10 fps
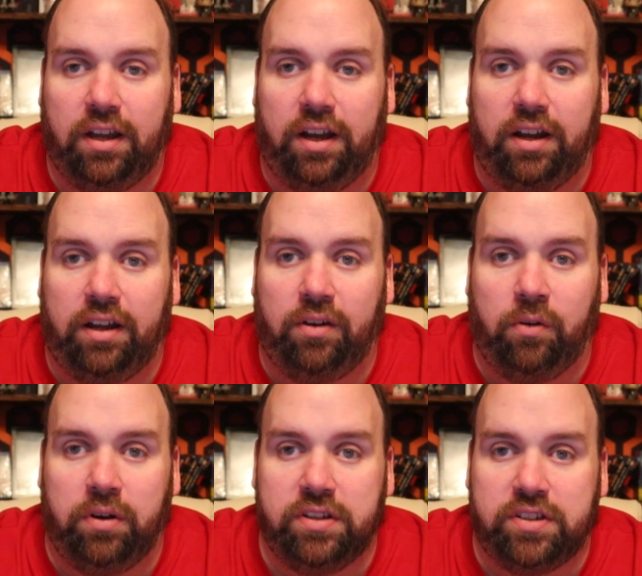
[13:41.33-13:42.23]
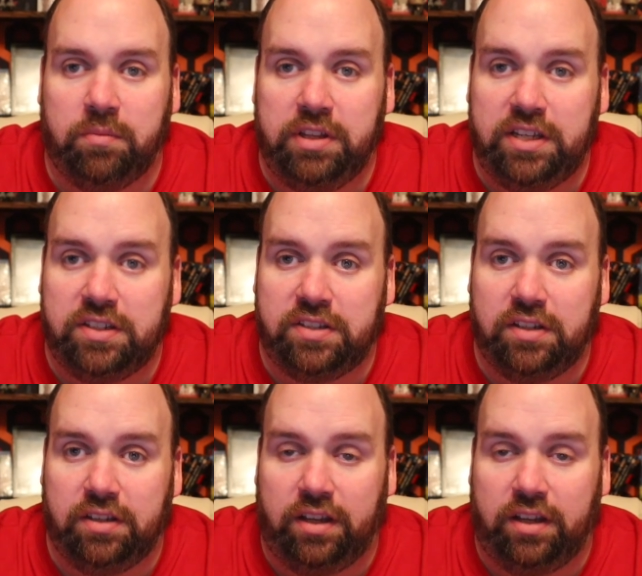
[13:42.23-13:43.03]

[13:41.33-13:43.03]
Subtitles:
on some of these